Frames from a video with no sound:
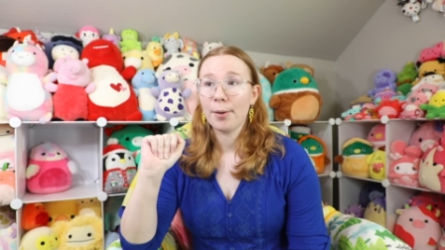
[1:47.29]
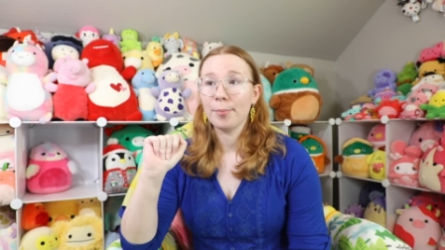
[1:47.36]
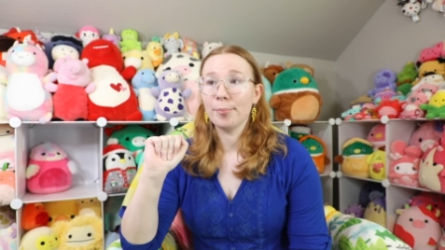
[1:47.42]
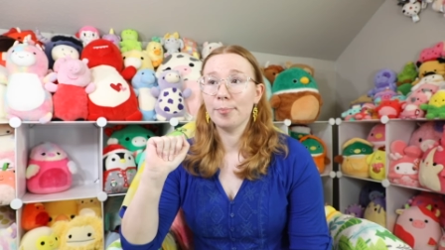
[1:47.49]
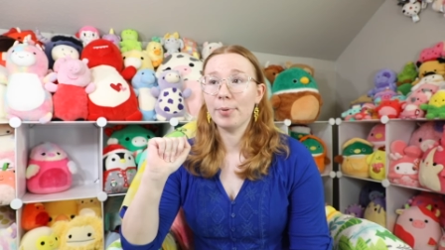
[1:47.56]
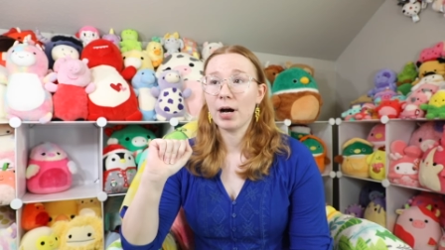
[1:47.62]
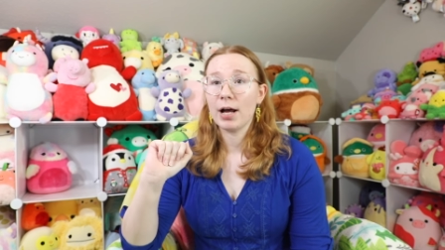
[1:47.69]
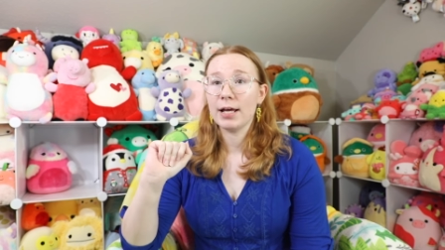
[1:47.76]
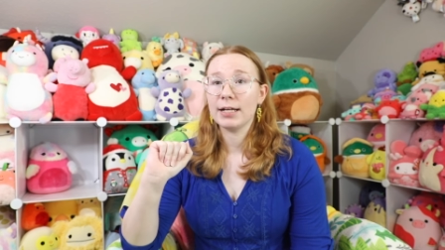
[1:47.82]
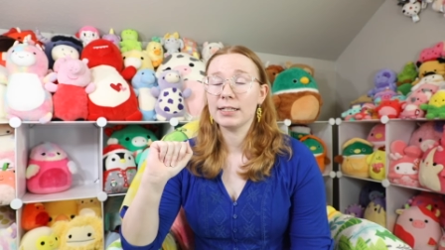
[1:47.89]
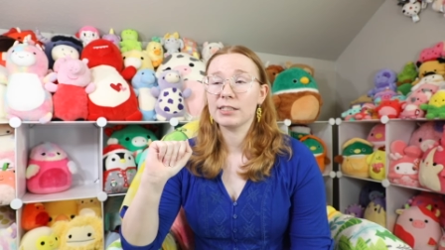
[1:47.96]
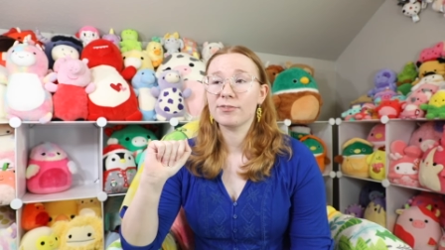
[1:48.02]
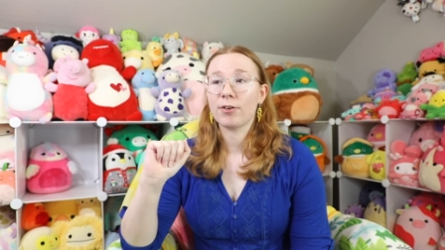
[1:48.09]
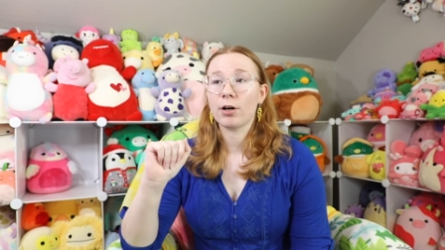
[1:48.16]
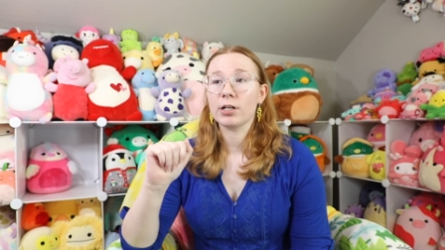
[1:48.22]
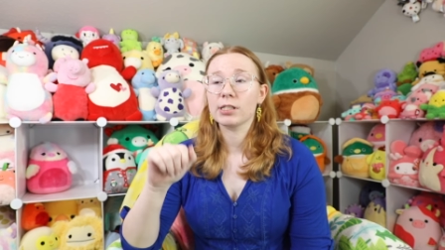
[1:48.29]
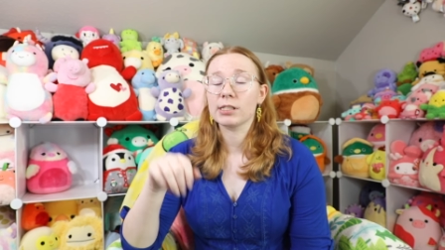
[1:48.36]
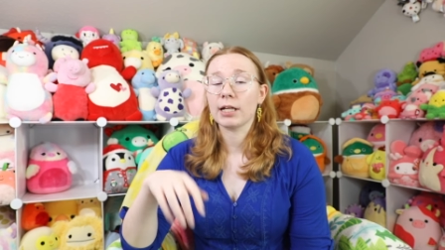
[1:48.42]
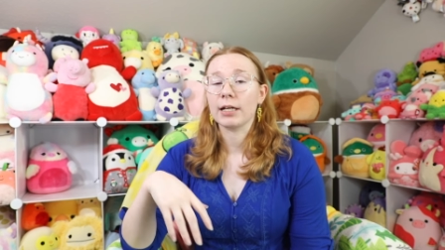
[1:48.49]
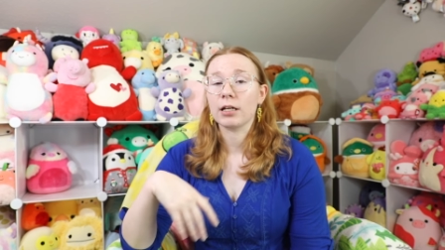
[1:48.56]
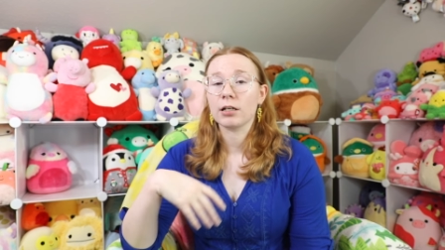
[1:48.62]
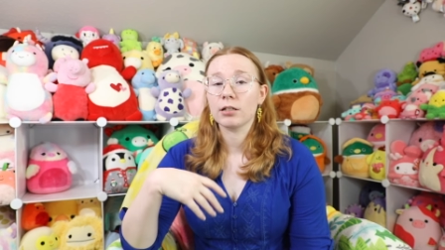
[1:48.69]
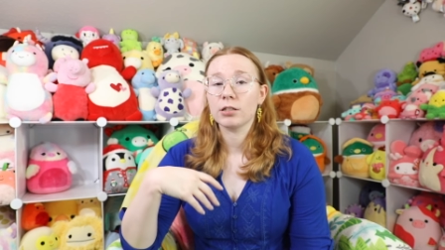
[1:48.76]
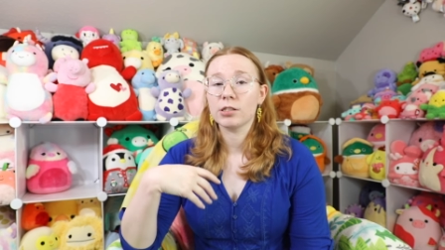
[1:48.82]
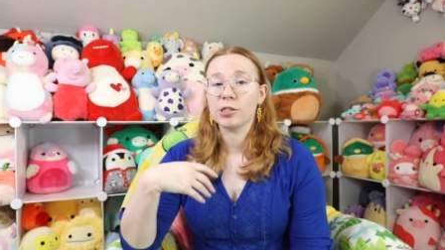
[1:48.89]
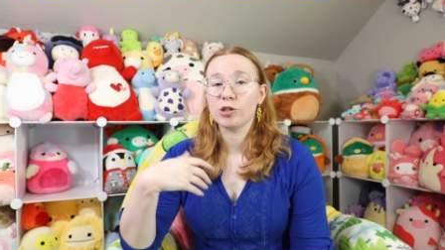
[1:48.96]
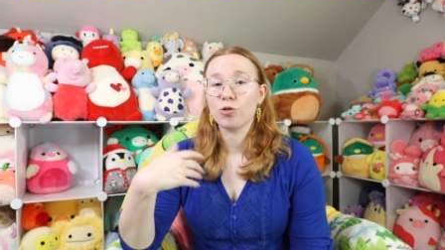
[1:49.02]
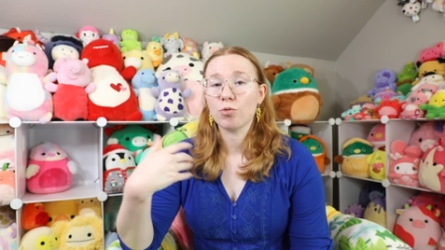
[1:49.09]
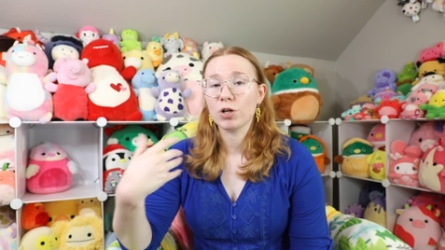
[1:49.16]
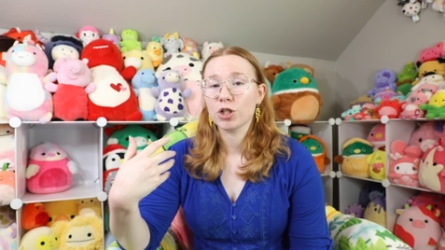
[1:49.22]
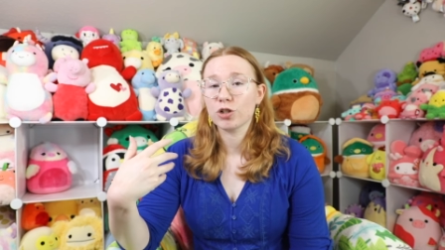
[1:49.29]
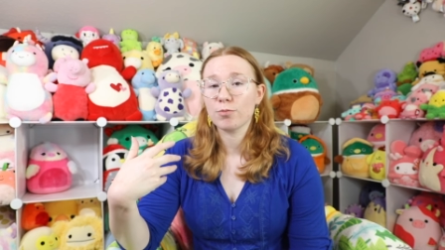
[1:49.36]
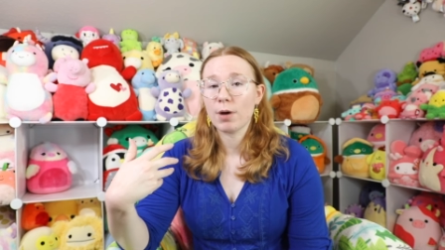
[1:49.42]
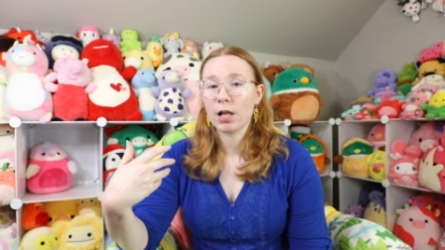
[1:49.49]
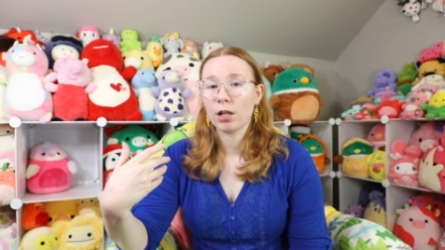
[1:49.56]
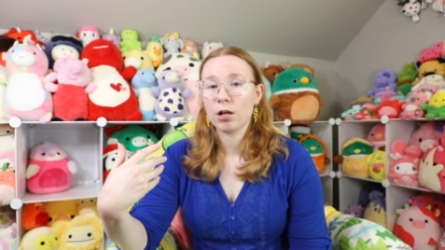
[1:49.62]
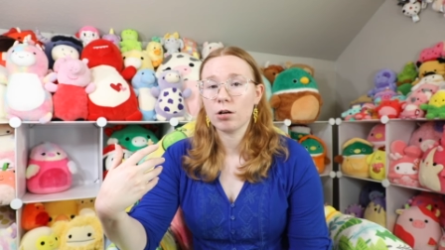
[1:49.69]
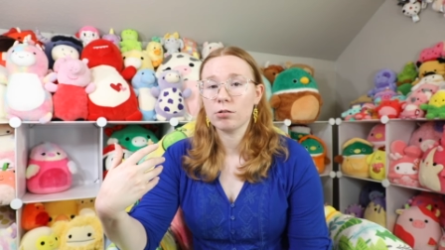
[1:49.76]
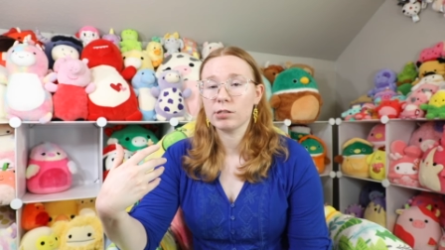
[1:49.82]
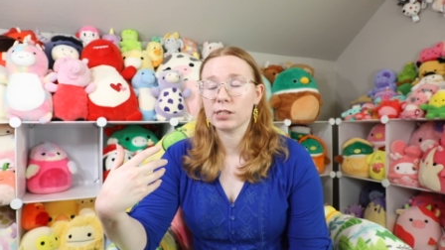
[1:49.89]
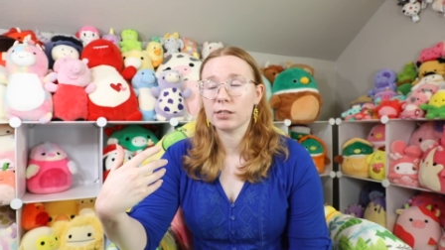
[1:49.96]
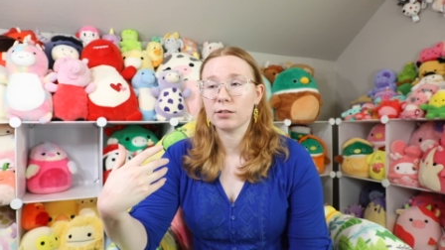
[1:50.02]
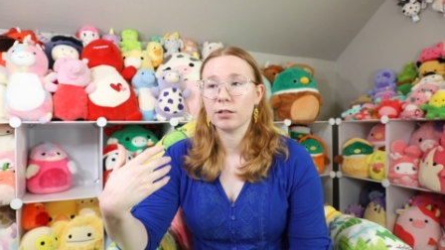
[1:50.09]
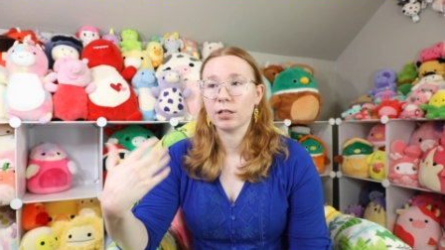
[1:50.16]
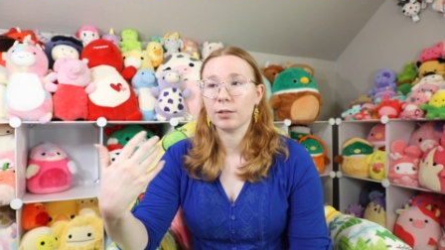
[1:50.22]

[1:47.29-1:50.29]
But as far as like Squishmallows and,